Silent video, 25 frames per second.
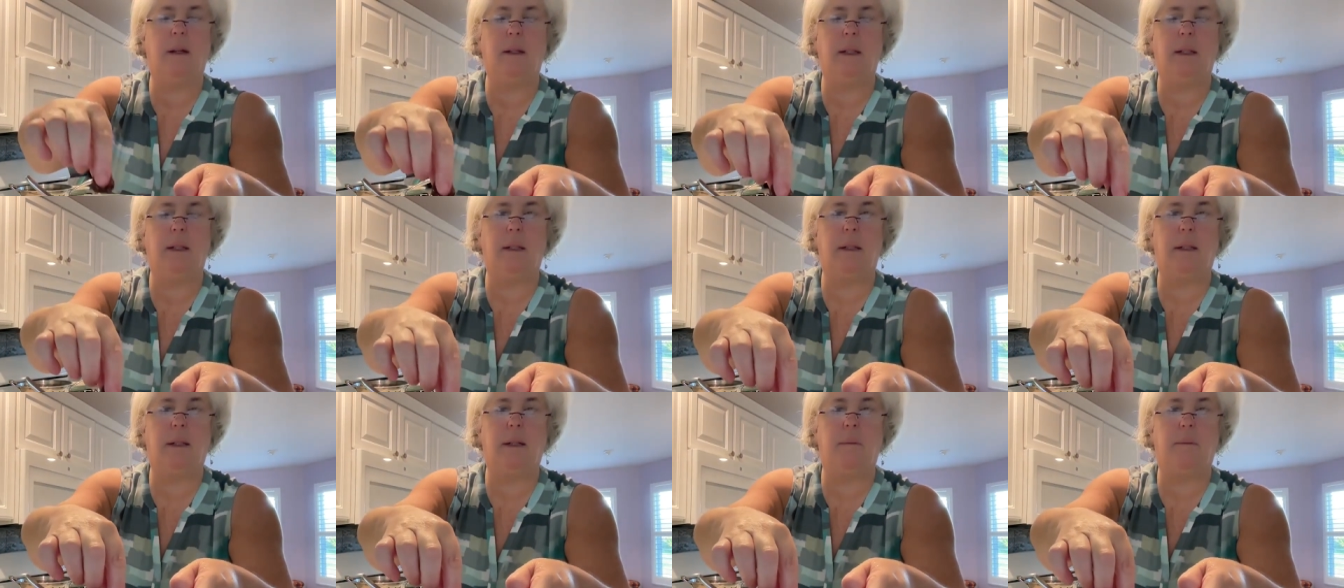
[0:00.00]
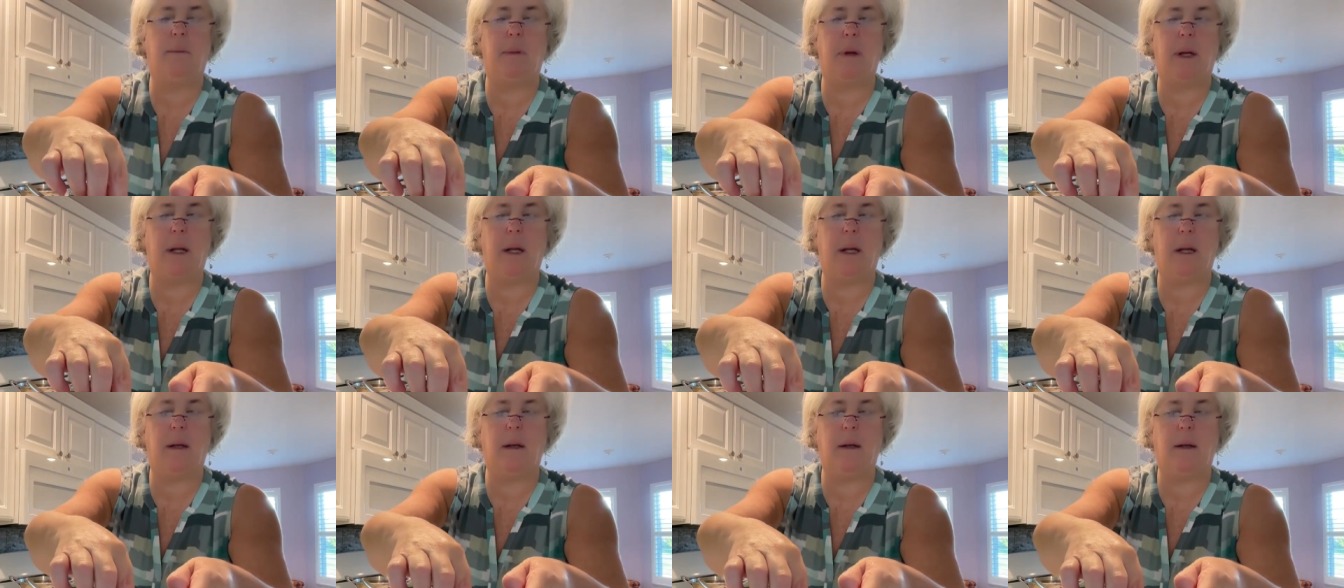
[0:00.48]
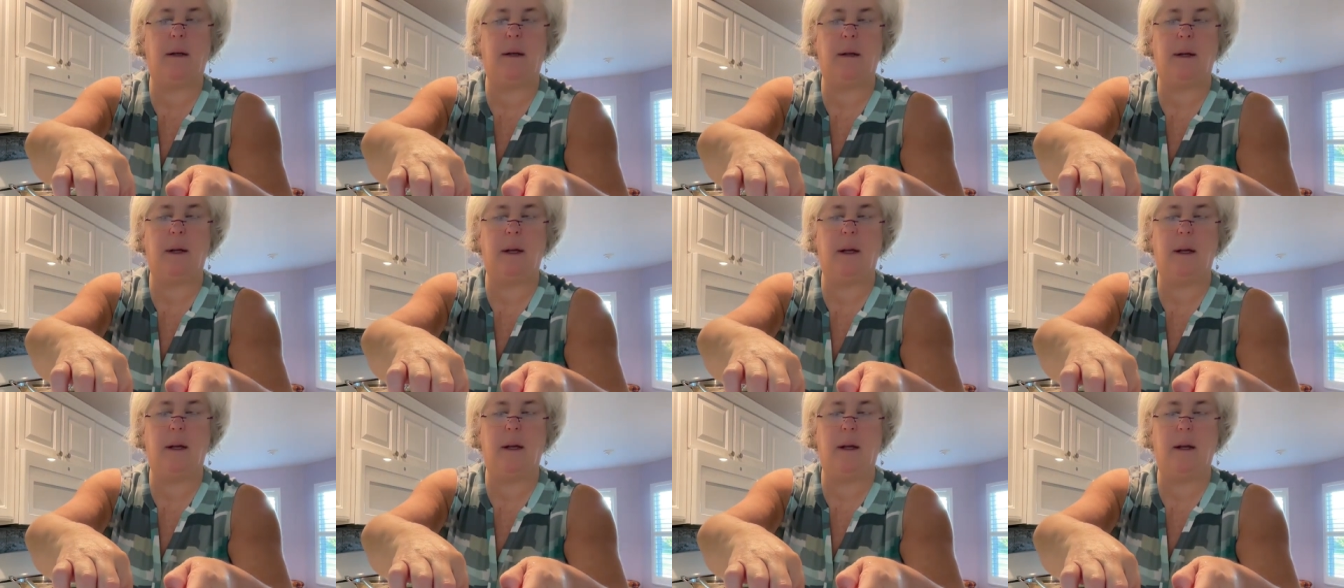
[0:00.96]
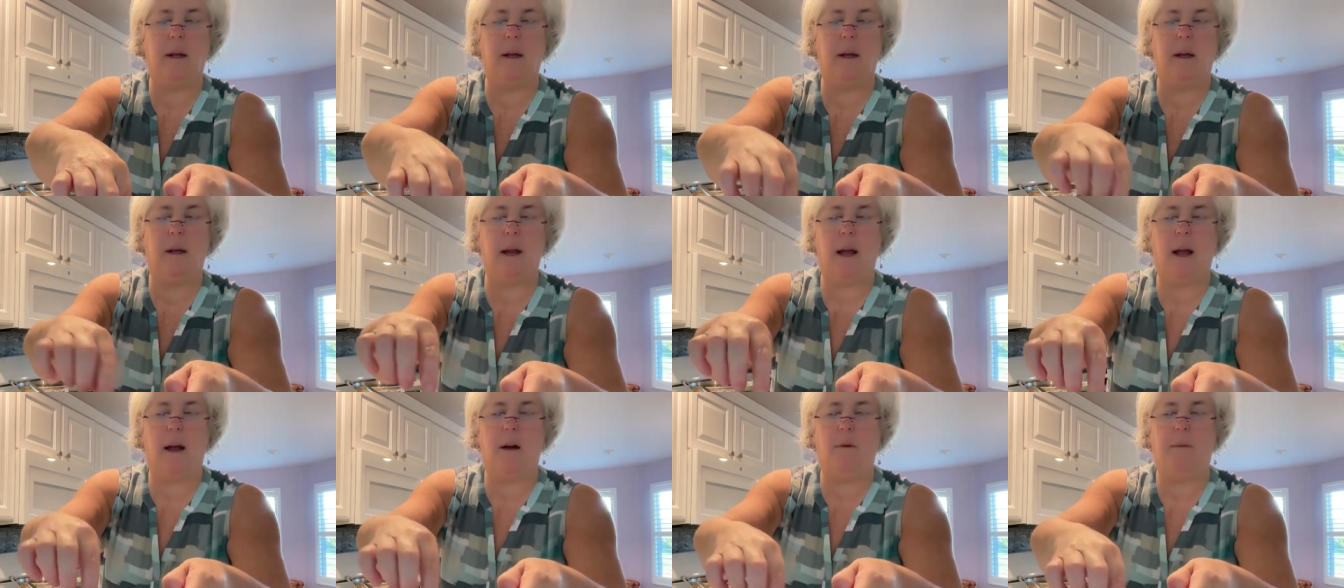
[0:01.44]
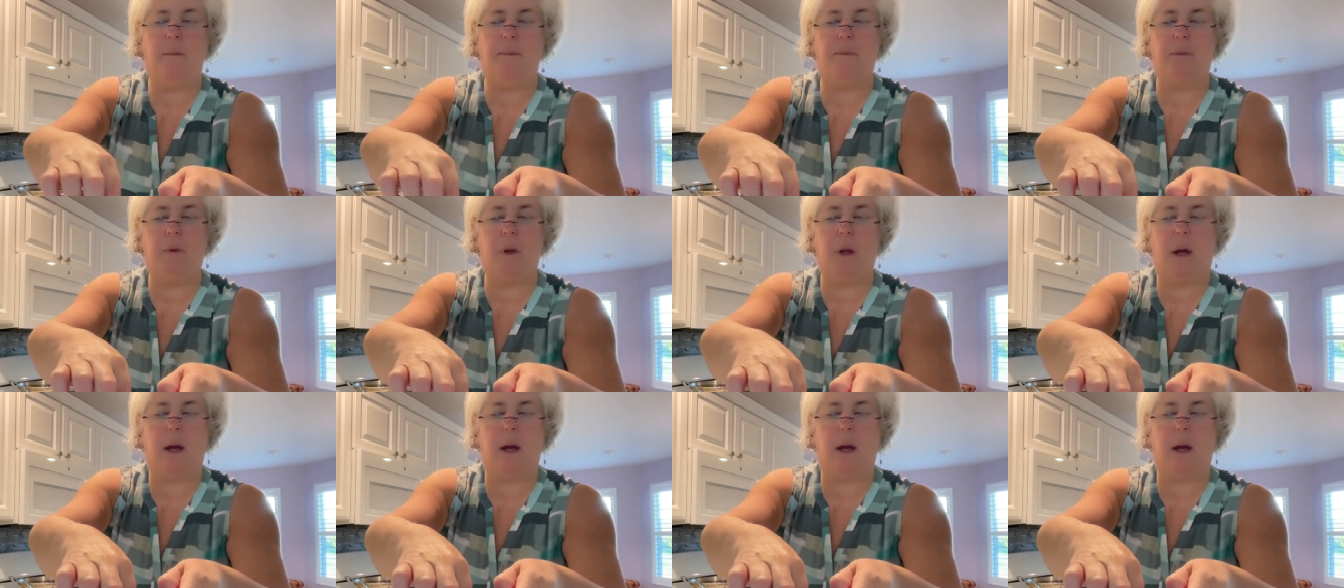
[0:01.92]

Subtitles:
Just dip it in. Now,